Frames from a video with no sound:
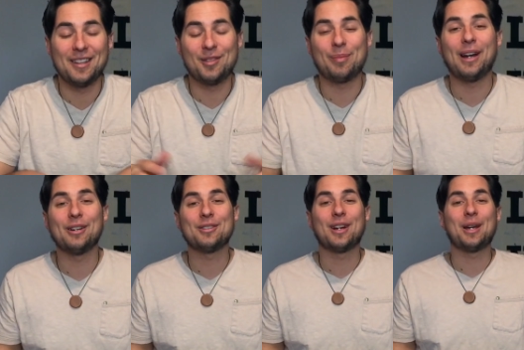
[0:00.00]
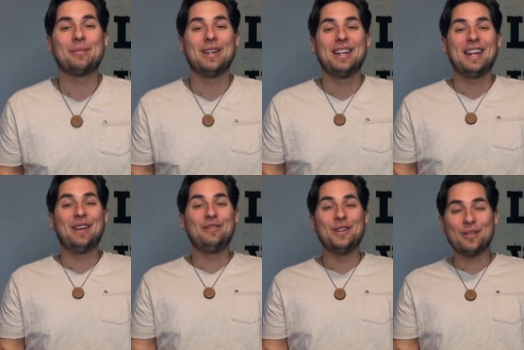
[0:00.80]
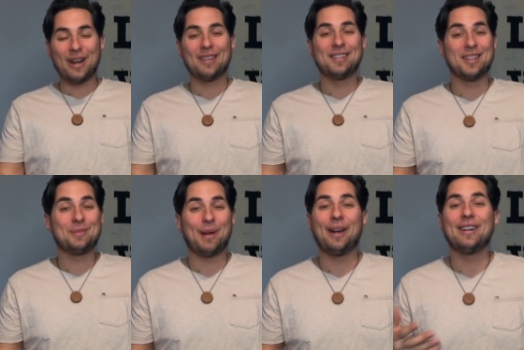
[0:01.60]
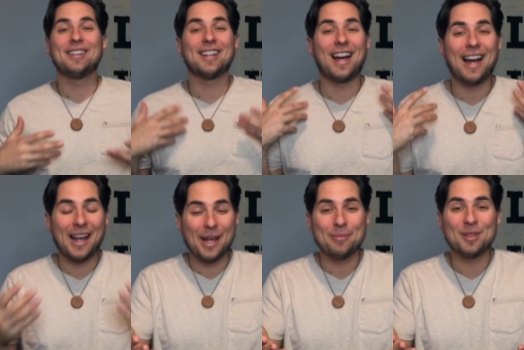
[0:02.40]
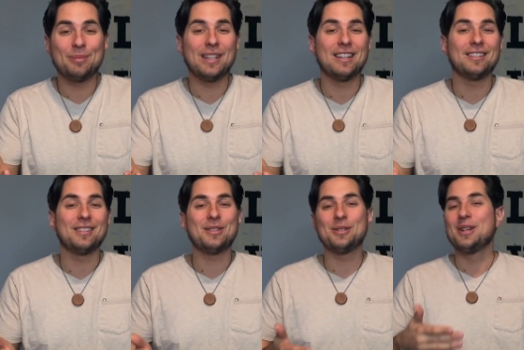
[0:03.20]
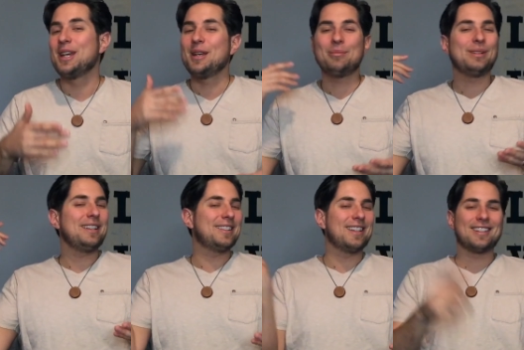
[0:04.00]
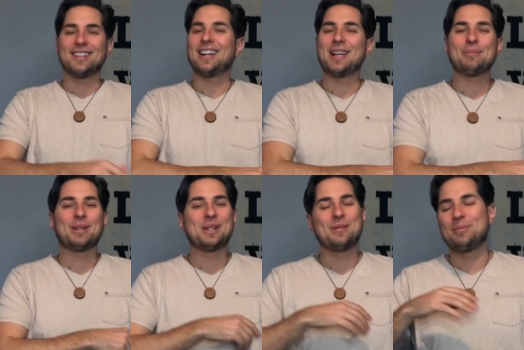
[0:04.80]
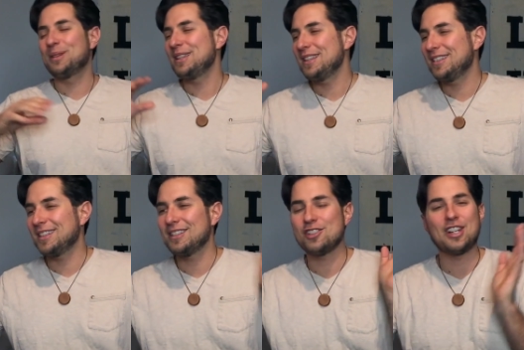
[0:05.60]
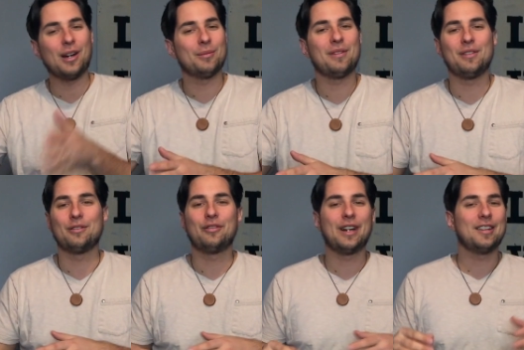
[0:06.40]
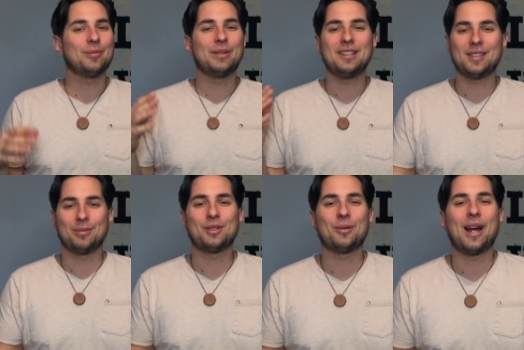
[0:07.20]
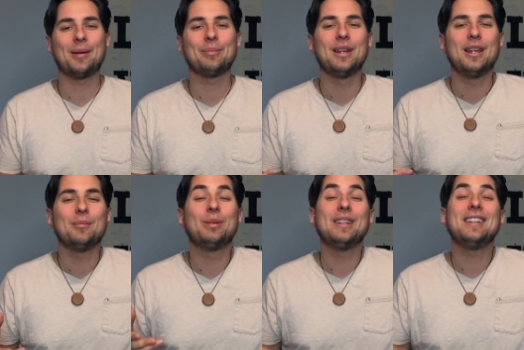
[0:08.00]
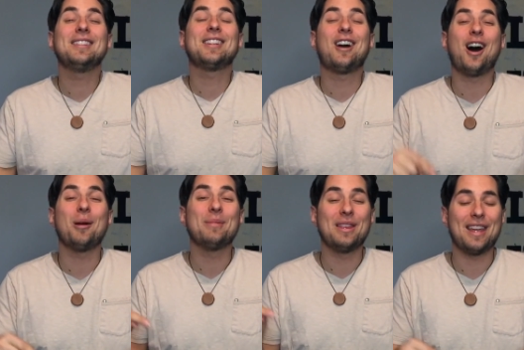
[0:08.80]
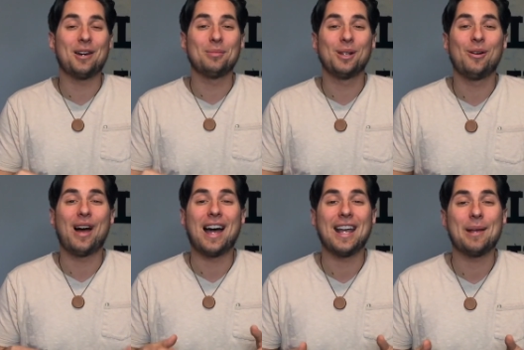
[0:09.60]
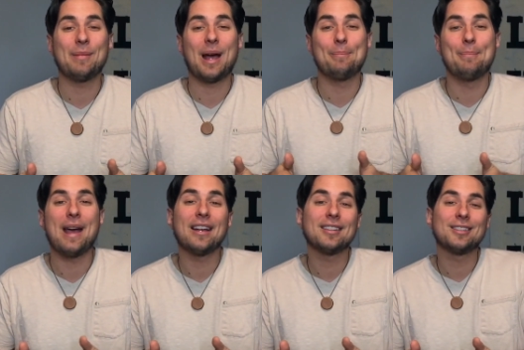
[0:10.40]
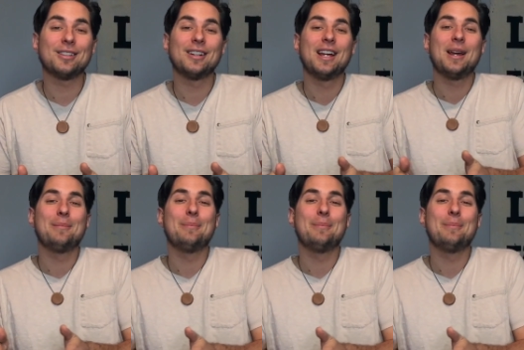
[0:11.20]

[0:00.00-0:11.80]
Inspire Tribe, if you're as inspired as I am speaking to you, please hit the like button. Please share it with your friends. Please subscribe. Please comment down below. I am a master